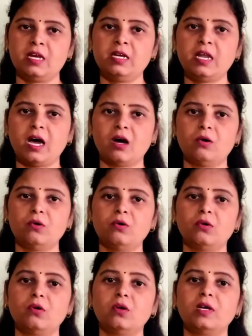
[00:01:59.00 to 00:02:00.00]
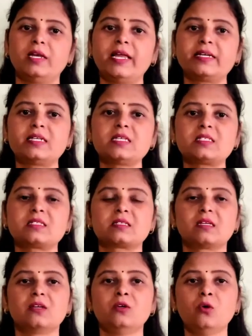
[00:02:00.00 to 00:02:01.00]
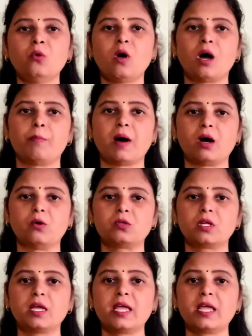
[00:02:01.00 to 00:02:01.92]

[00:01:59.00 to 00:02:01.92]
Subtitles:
Now, let us know about